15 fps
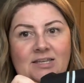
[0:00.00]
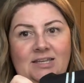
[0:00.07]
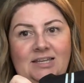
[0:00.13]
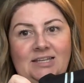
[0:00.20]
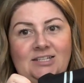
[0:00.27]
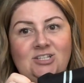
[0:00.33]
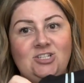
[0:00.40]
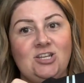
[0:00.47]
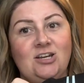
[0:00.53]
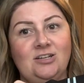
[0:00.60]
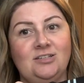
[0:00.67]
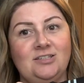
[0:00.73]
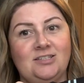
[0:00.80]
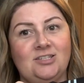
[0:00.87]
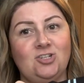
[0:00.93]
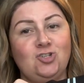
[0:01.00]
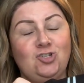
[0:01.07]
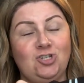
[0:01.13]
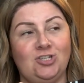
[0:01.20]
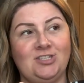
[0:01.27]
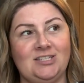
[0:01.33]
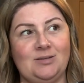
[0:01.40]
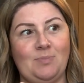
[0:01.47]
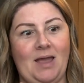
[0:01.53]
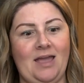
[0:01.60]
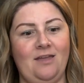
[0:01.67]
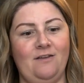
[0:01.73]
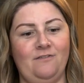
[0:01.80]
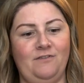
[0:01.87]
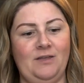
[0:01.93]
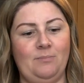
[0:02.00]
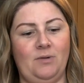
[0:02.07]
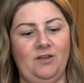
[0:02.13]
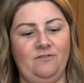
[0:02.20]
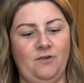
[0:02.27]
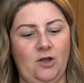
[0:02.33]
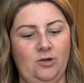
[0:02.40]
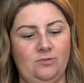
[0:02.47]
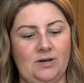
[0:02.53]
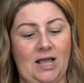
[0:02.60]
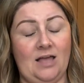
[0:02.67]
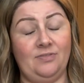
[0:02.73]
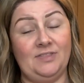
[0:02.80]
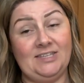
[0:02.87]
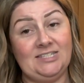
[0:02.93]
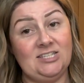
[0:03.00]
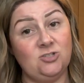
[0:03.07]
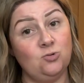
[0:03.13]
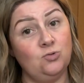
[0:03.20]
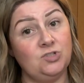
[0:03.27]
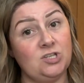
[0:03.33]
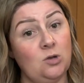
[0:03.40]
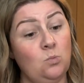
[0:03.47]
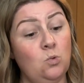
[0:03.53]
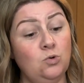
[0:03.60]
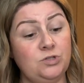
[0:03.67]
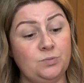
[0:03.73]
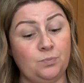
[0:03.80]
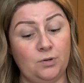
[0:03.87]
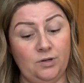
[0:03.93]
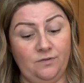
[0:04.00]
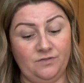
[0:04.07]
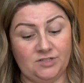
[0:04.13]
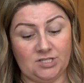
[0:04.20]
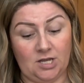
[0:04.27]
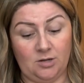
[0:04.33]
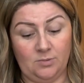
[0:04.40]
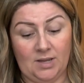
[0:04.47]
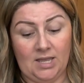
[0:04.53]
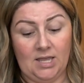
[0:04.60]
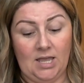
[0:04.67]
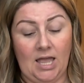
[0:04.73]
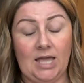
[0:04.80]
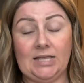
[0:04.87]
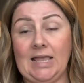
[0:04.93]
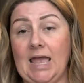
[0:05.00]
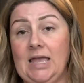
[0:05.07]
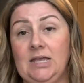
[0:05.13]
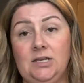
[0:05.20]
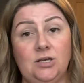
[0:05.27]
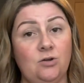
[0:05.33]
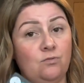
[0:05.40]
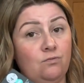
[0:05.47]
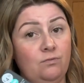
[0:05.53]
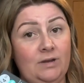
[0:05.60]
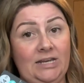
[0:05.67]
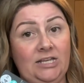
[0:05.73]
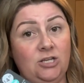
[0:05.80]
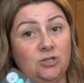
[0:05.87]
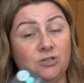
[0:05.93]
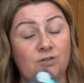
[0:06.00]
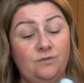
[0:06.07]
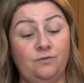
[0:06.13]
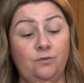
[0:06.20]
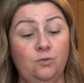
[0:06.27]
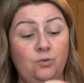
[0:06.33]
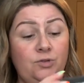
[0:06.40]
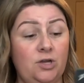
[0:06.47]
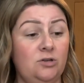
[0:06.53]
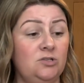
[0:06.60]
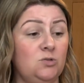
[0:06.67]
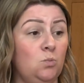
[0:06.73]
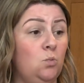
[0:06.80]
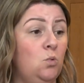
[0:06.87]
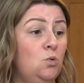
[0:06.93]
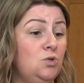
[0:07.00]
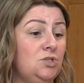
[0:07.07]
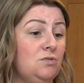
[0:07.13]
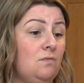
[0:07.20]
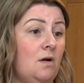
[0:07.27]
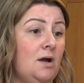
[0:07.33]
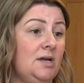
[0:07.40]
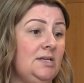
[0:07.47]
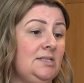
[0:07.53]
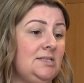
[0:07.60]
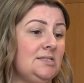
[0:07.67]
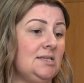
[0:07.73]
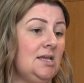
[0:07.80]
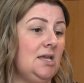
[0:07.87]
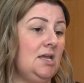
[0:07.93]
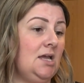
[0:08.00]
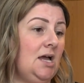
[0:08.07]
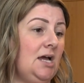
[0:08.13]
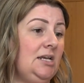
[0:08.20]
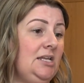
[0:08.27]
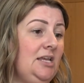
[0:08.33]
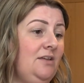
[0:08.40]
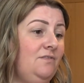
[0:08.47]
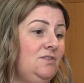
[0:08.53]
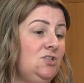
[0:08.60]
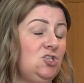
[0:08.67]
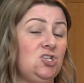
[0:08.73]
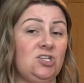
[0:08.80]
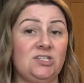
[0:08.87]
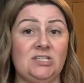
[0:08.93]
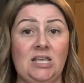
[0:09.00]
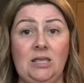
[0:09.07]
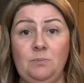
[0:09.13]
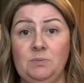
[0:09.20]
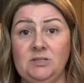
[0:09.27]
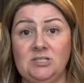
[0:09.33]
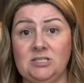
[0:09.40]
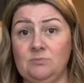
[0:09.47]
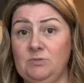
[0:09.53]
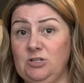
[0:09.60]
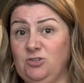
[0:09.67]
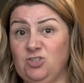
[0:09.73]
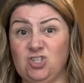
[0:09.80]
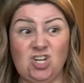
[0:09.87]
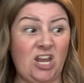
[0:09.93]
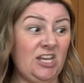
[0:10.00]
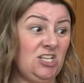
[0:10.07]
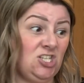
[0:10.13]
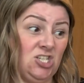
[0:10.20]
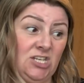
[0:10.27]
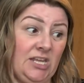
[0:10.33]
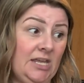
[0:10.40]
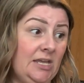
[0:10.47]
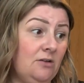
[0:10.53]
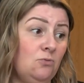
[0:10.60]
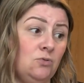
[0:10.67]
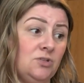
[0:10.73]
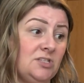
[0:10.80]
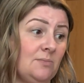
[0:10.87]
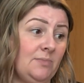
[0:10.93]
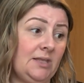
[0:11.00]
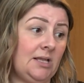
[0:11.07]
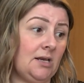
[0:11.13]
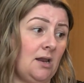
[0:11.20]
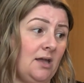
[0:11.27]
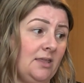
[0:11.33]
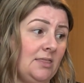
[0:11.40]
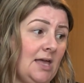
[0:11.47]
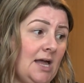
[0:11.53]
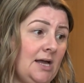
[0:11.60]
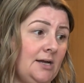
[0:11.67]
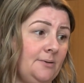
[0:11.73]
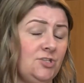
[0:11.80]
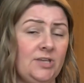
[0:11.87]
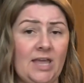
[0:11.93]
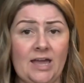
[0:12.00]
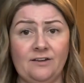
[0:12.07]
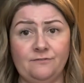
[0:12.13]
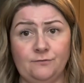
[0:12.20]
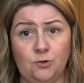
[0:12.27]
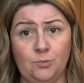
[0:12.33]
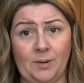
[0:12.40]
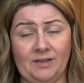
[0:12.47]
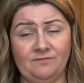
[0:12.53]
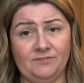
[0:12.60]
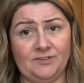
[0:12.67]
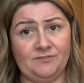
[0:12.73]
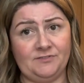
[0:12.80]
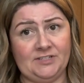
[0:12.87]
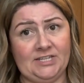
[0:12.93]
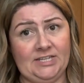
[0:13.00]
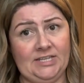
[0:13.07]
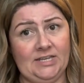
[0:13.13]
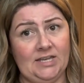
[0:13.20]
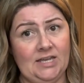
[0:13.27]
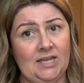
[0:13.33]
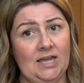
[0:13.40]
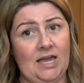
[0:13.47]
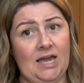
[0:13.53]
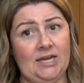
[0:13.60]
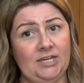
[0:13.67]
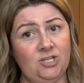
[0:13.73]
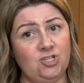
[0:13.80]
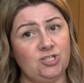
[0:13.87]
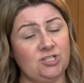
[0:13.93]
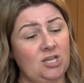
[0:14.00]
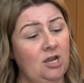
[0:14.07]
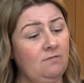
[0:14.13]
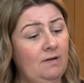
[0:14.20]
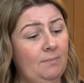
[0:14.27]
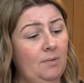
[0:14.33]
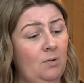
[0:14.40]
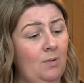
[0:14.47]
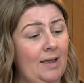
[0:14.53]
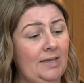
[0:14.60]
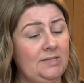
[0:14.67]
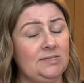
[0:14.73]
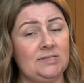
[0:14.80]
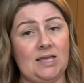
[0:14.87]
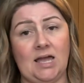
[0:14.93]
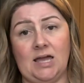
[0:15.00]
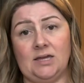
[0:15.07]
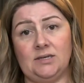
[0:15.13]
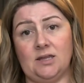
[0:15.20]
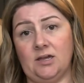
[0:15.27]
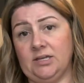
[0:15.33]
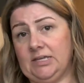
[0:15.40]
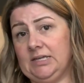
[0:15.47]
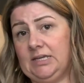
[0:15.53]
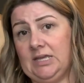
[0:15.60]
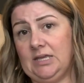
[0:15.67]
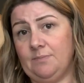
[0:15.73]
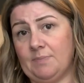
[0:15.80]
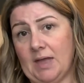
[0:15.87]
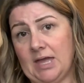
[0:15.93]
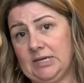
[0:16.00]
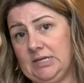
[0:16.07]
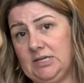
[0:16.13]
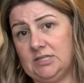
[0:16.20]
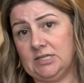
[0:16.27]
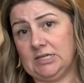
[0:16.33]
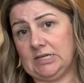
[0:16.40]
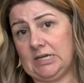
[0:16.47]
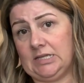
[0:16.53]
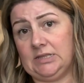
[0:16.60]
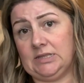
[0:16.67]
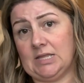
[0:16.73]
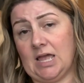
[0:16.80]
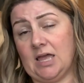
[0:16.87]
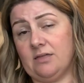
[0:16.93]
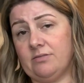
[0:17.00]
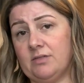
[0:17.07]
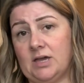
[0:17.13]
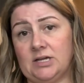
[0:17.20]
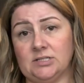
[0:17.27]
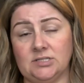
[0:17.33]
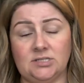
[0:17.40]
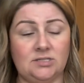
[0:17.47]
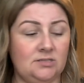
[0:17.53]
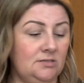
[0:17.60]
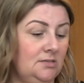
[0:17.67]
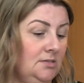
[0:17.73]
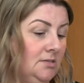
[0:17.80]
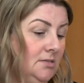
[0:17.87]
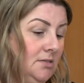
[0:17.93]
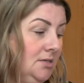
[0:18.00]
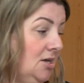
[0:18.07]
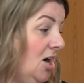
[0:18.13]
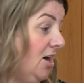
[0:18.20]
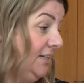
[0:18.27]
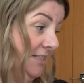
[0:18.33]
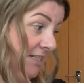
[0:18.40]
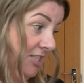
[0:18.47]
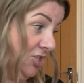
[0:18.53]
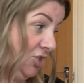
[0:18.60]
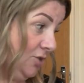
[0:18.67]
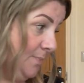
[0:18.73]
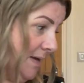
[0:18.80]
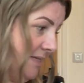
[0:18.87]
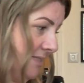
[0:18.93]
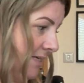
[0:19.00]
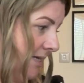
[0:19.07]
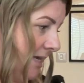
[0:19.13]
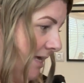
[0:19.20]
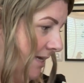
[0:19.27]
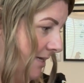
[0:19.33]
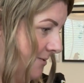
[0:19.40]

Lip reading: it does just about fit my phone, and this is also waterproof, so again really good for those water rides, and even just keeping some loose change in here or something like that. So yeah, £4.50, and it just go around my waist and I can keep anything in there that I need to, basically.